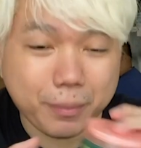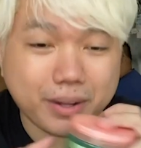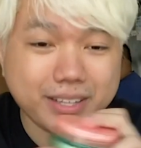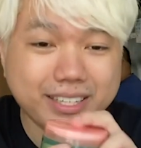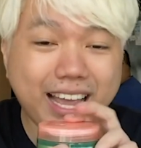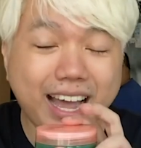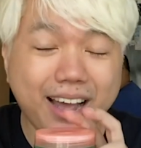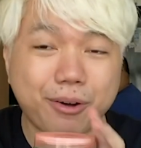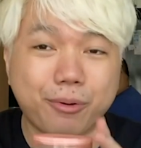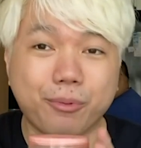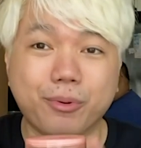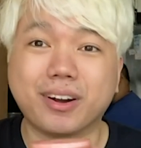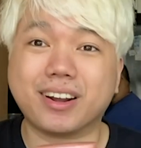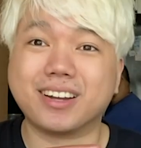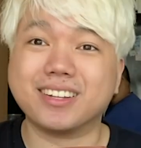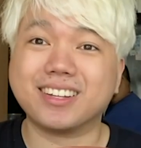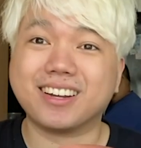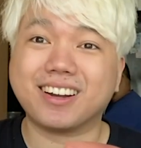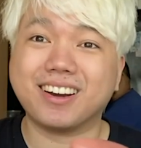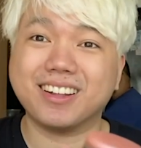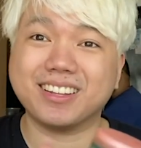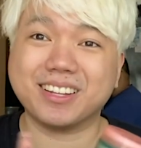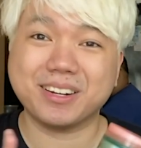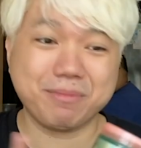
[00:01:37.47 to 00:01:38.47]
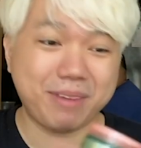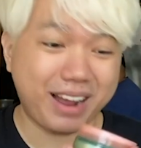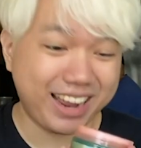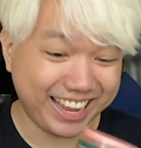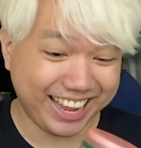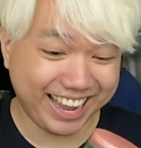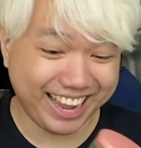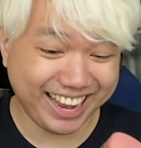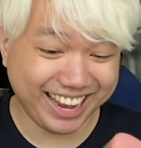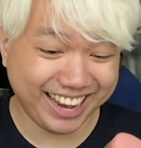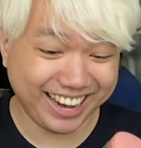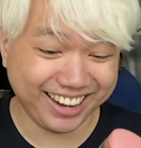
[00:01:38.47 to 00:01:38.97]
But yeah, we're gonna color my
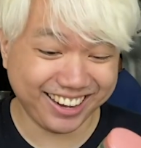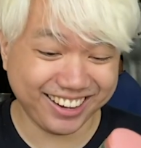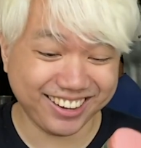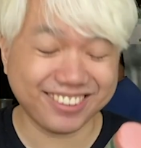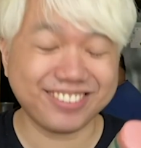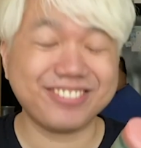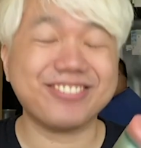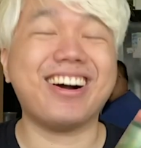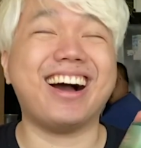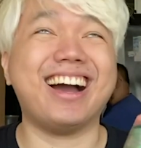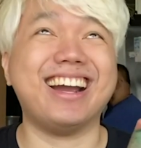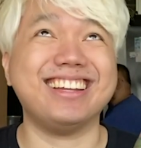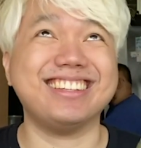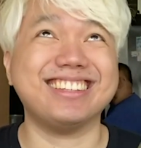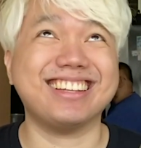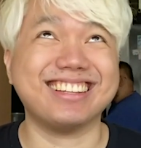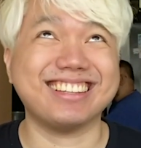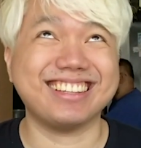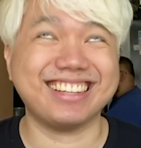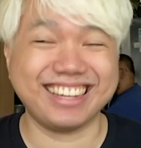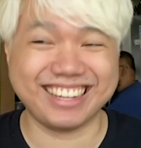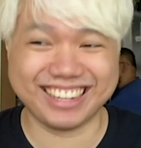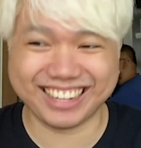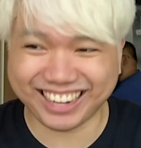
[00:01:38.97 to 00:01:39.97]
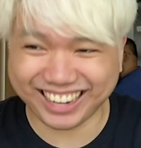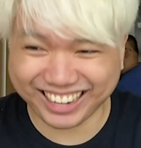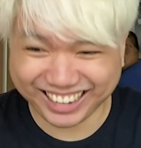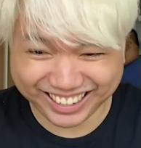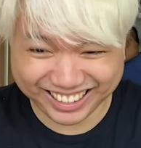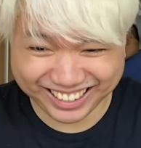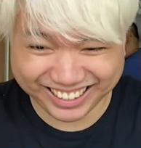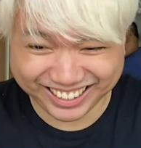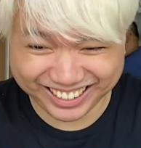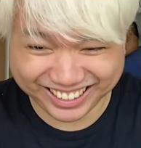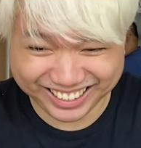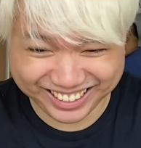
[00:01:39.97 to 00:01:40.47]
hair finally.
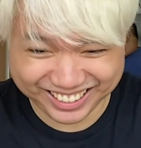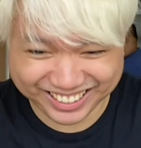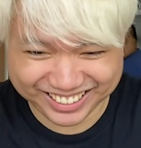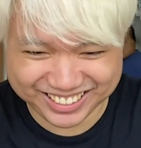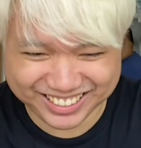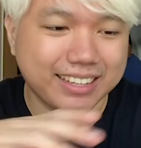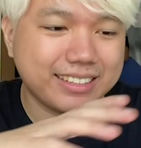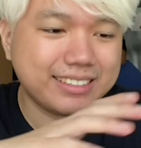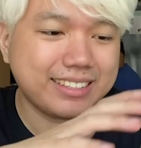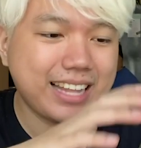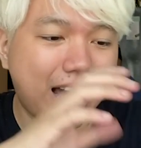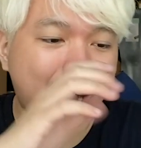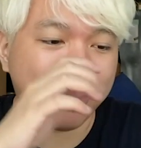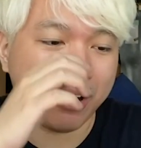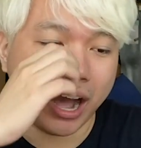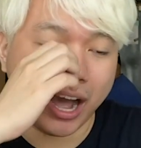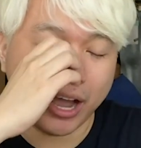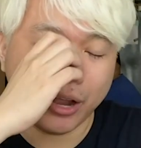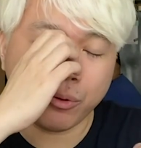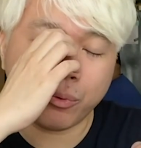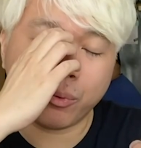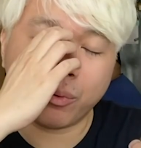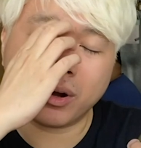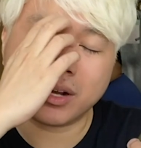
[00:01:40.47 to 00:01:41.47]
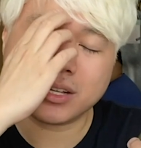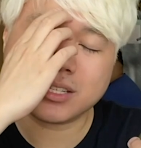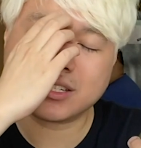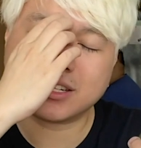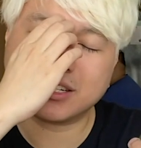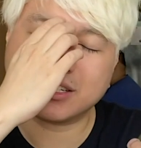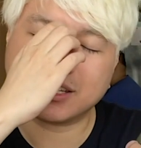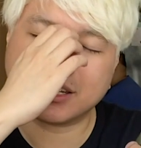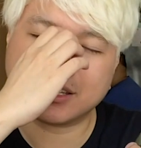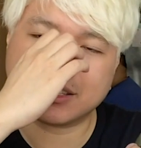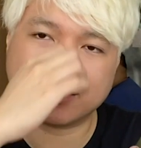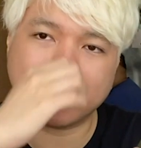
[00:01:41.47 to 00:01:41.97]
Now, I was
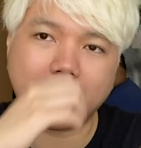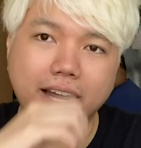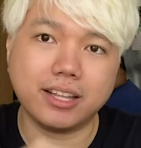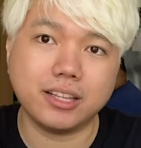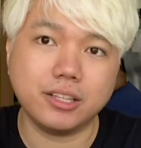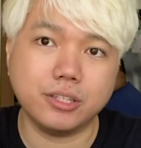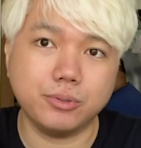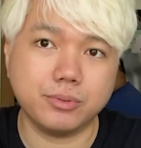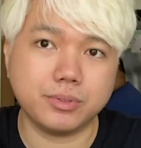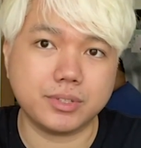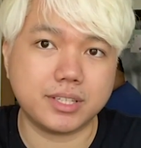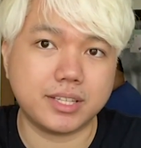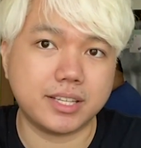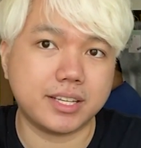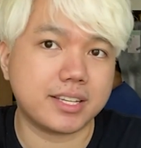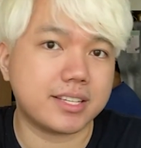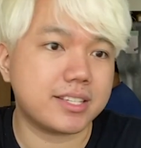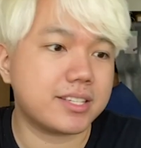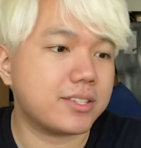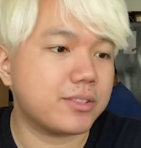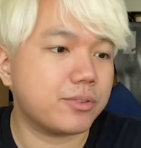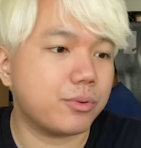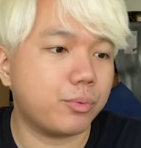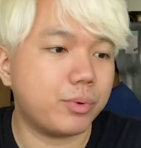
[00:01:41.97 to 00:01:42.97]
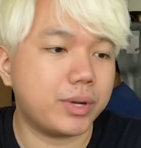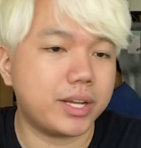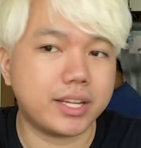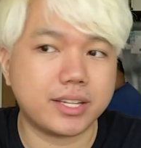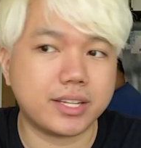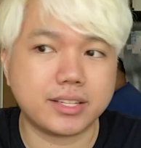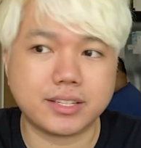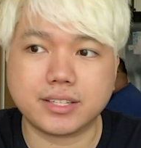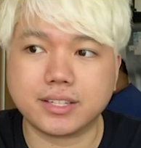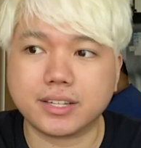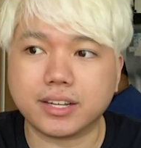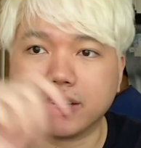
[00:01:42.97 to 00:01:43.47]
gonna dilute this
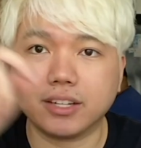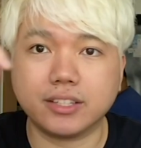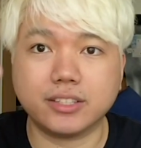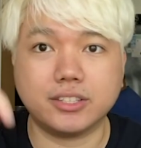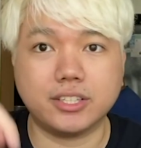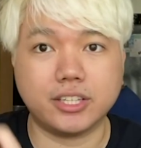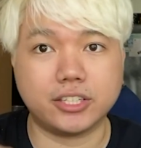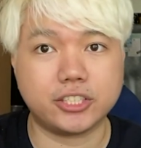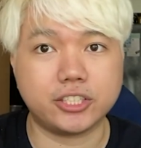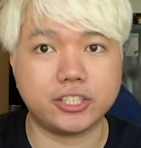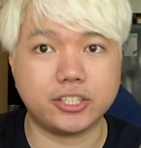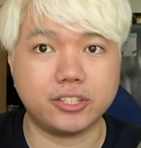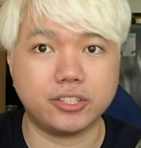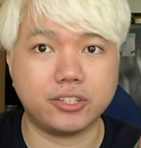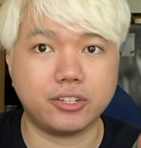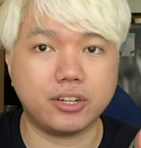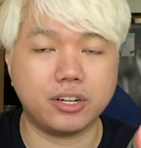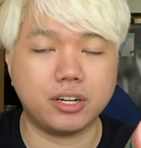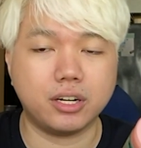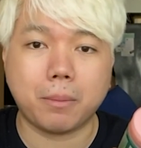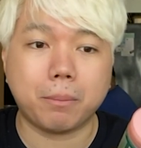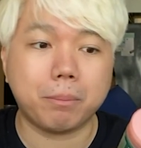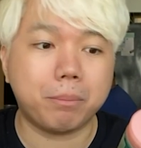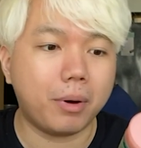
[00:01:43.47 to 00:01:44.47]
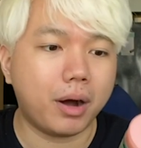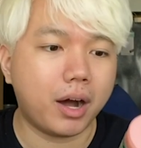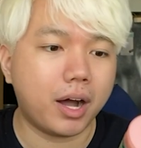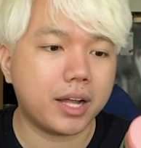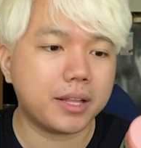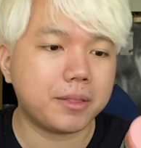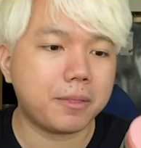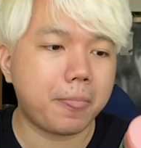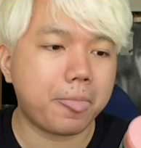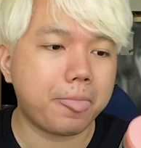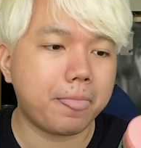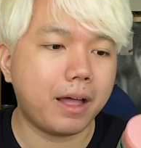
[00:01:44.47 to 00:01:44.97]
with conditioner,
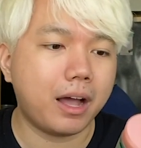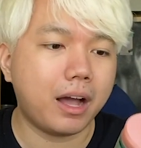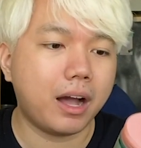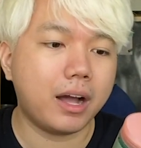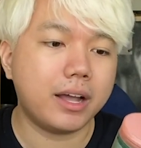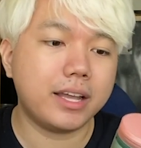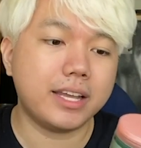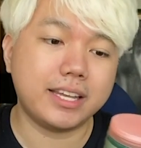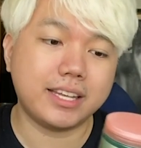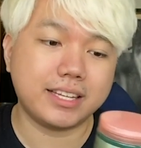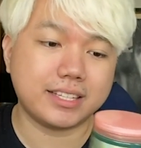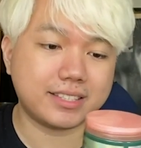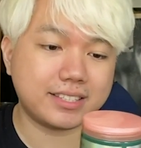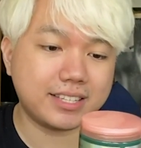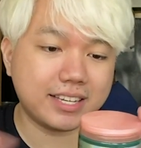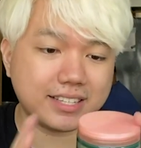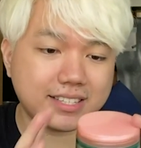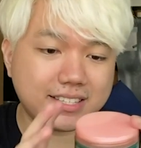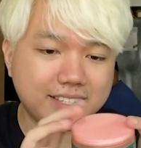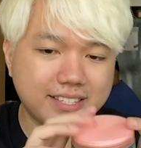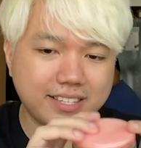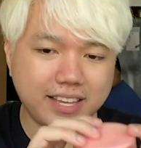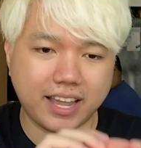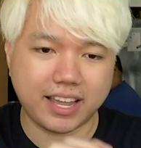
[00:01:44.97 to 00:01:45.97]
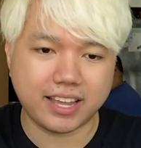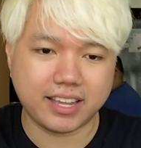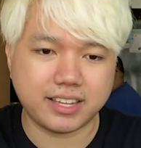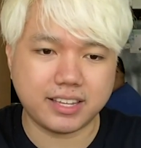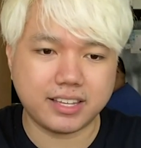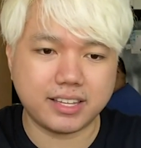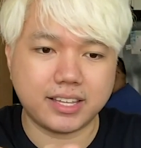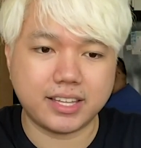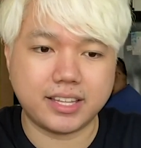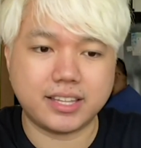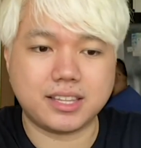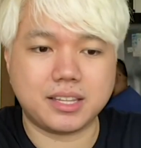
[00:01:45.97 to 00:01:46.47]
but it did say
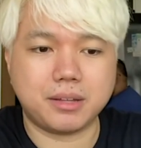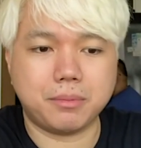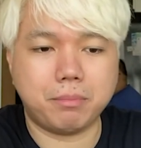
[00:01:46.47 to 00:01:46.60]
in the